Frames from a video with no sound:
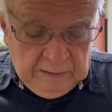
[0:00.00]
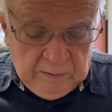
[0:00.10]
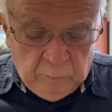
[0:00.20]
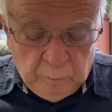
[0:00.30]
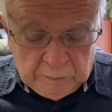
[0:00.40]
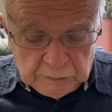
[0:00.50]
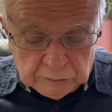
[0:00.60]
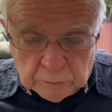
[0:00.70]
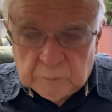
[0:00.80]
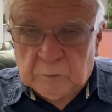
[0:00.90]
If we would
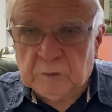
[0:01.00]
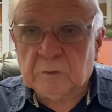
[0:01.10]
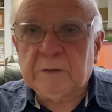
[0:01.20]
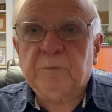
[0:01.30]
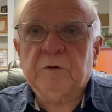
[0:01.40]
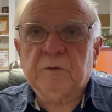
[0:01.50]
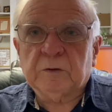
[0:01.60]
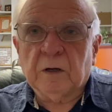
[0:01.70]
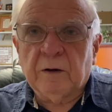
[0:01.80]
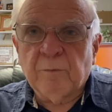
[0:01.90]
just search the scriptures
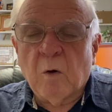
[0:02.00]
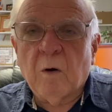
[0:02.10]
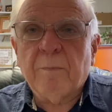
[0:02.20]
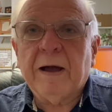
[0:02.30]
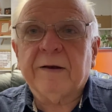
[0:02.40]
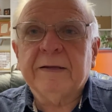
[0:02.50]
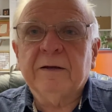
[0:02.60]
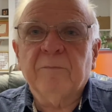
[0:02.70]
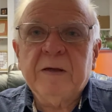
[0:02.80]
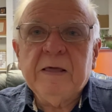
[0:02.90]
to learn more about
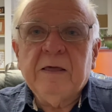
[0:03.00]
him,